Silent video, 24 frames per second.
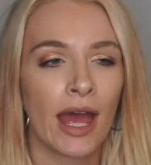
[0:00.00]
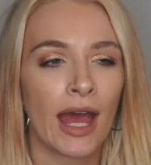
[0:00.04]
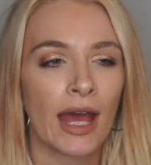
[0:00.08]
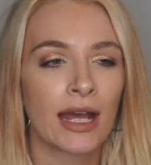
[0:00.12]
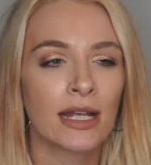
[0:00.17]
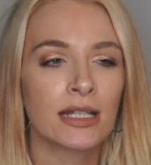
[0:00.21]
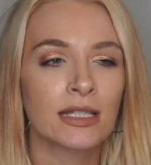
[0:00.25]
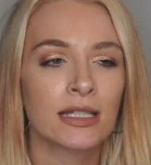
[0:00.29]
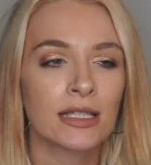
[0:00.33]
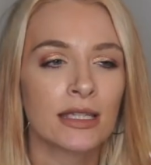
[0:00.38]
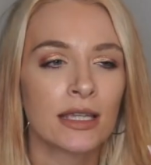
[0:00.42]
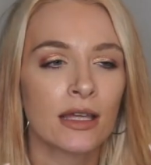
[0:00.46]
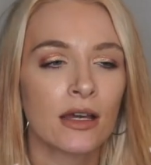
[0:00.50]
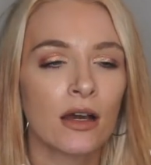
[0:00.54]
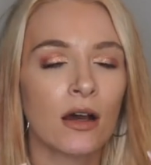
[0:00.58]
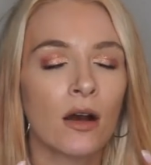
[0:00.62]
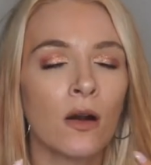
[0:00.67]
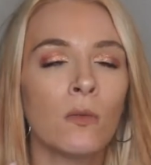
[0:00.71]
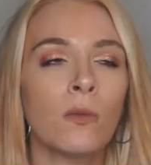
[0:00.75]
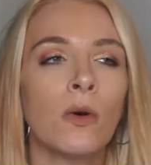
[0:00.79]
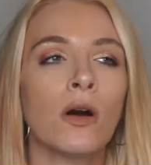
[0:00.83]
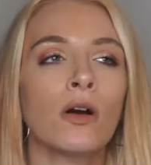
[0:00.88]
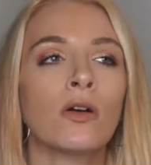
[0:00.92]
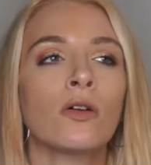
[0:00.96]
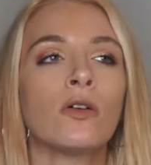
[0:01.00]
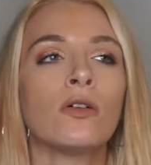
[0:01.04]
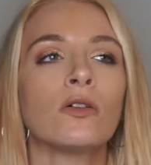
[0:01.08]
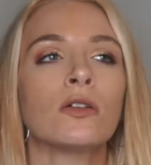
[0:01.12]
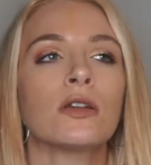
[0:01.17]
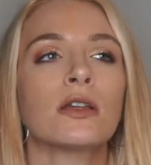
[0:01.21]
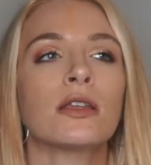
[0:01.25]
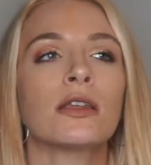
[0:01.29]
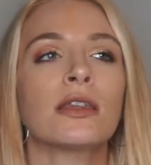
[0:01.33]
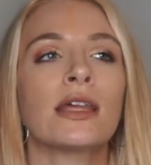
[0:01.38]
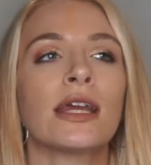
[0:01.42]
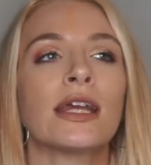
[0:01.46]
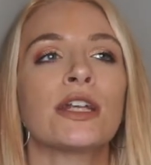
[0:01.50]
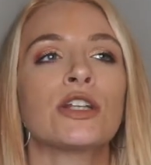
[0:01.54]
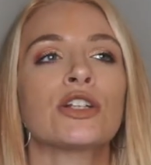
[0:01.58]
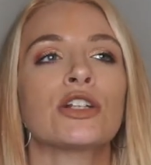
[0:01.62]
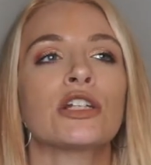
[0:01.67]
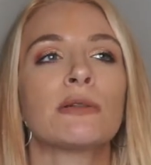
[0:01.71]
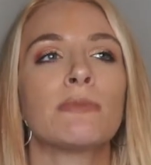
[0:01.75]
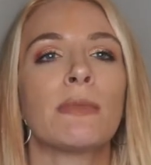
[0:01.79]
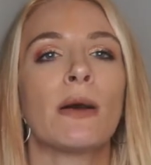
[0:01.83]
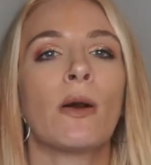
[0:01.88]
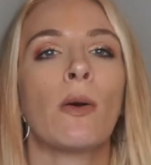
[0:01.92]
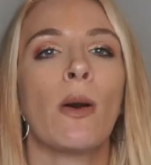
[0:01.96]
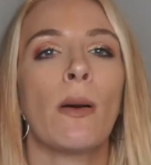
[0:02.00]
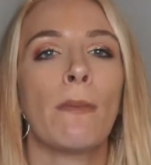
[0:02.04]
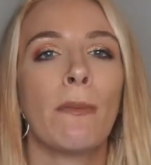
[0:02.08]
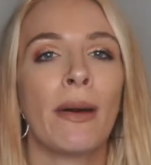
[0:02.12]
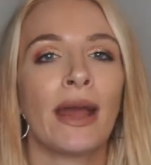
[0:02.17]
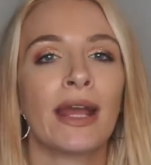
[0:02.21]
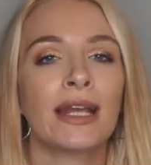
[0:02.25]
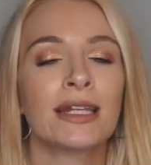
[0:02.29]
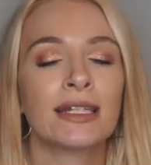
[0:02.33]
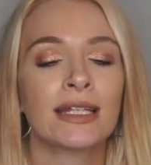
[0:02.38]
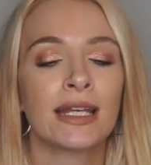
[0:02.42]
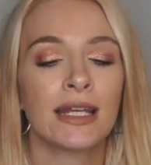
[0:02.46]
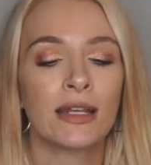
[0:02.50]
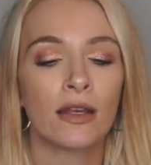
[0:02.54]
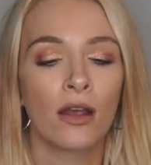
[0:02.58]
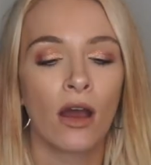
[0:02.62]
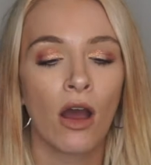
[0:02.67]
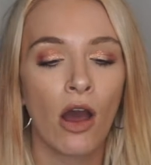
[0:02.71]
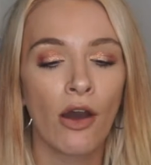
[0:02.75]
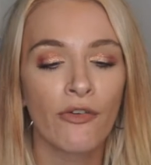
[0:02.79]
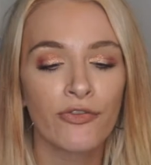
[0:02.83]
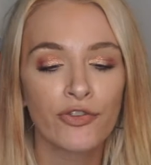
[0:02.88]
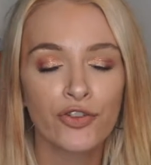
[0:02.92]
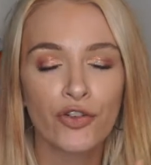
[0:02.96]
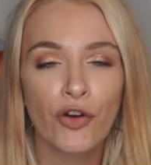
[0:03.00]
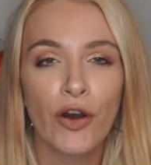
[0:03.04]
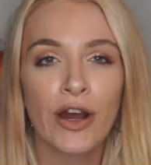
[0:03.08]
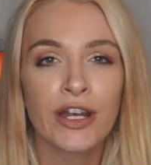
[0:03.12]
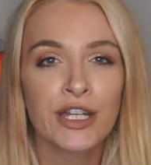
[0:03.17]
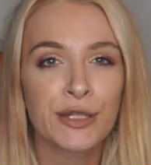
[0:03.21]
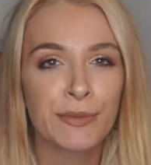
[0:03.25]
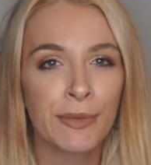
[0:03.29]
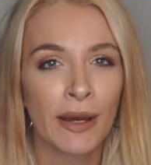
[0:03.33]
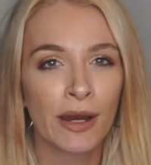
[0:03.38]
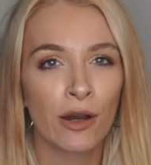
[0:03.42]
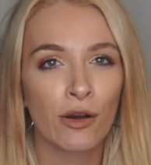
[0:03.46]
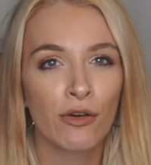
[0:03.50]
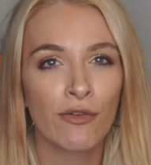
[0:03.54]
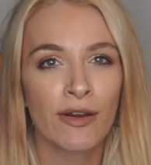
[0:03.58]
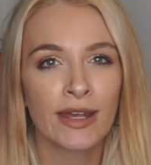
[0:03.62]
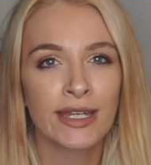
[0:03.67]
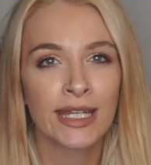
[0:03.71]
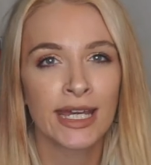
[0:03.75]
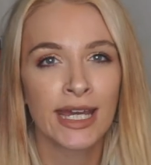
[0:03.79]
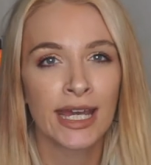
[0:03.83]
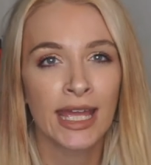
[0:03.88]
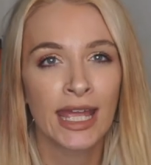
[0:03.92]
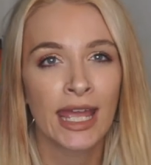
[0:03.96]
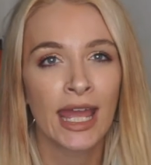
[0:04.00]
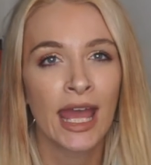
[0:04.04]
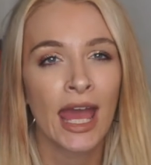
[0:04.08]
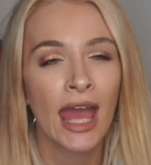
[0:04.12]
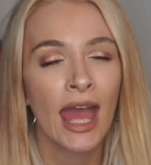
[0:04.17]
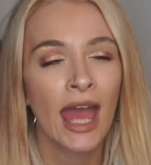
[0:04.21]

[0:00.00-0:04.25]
And oh my God, they just smell amazing. I've tried them out already